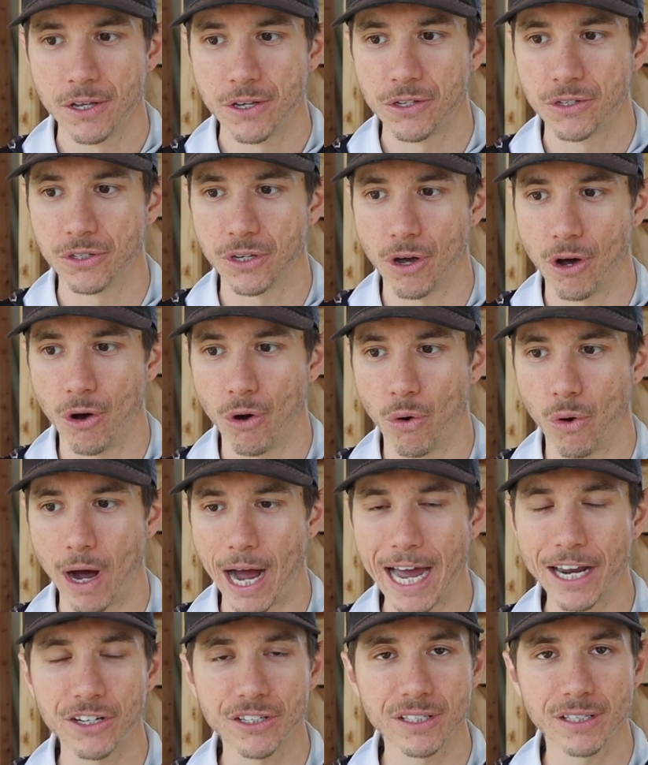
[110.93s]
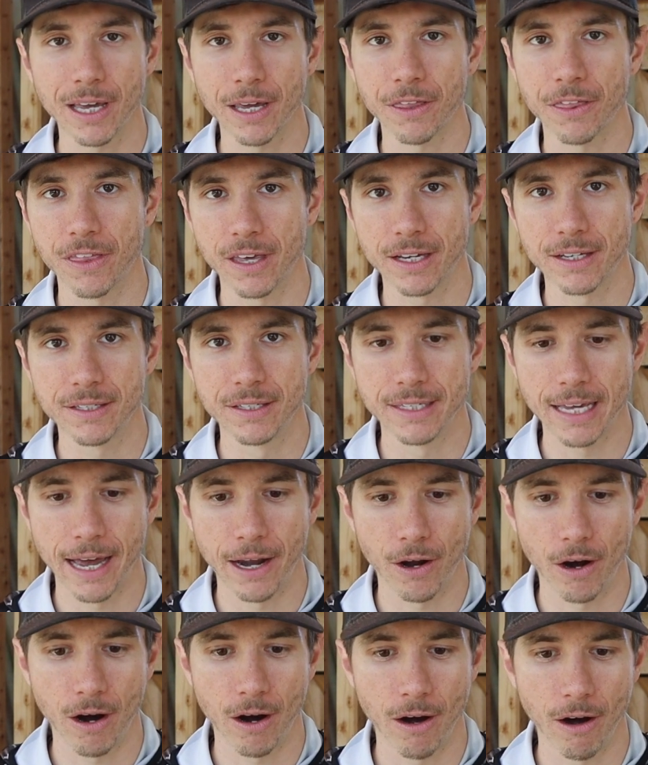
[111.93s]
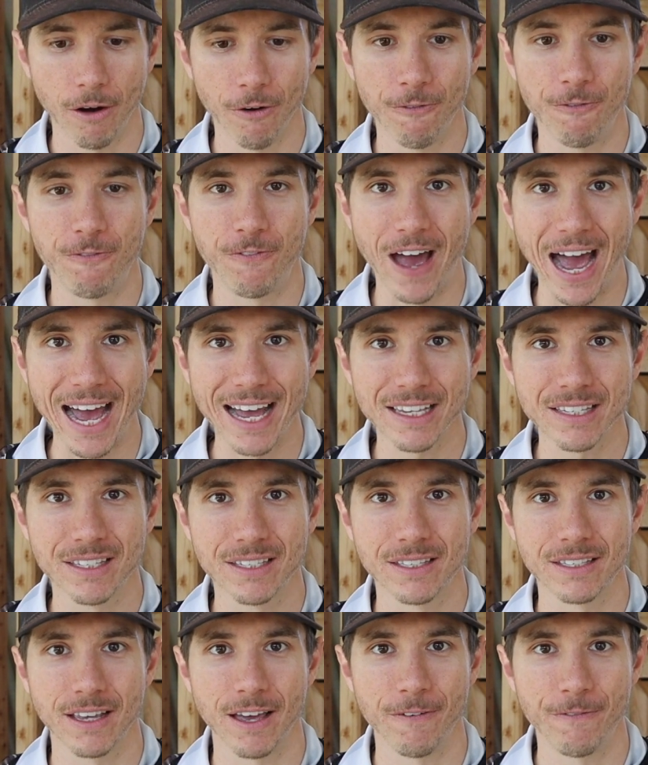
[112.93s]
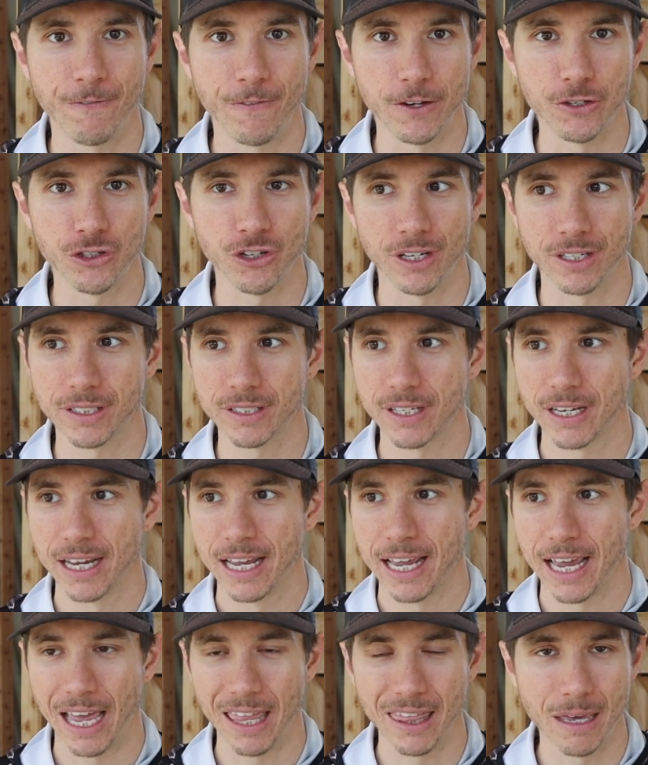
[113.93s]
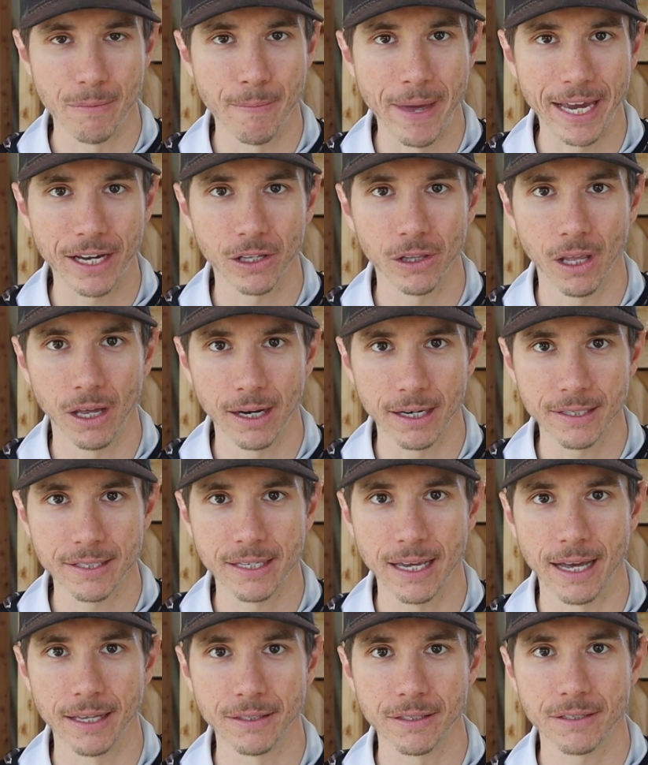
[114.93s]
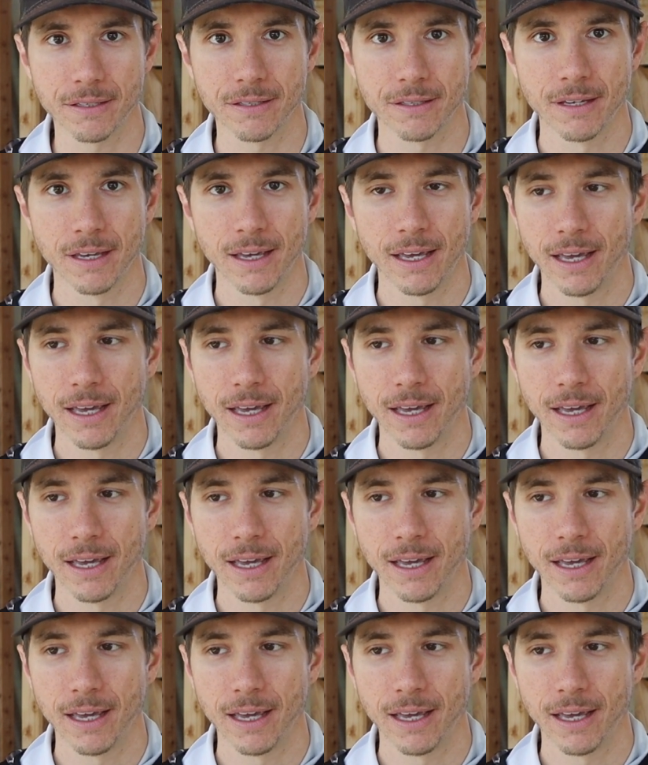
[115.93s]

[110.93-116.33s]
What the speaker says: So I just like things that are fast, efficient, and they make a lot of sense.